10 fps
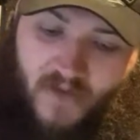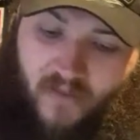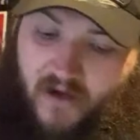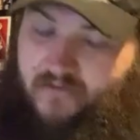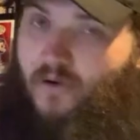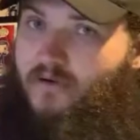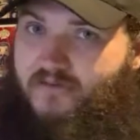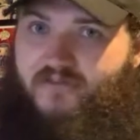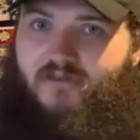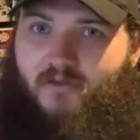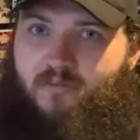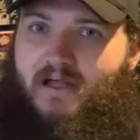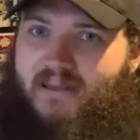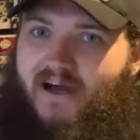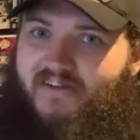And then, of course, the
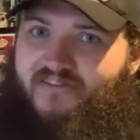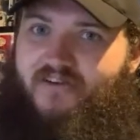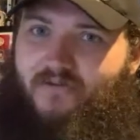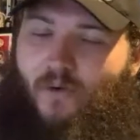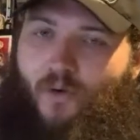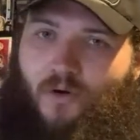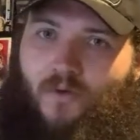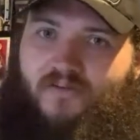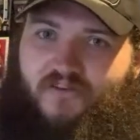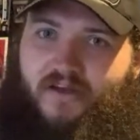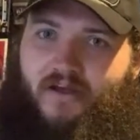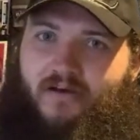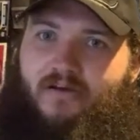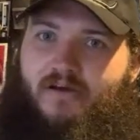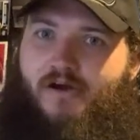Bloodline Civil War once again.